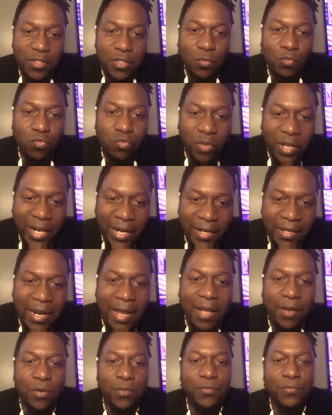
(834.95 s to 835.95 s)
to rain
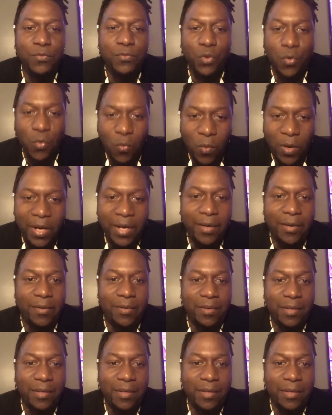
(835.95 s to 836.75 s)
out of nowhere.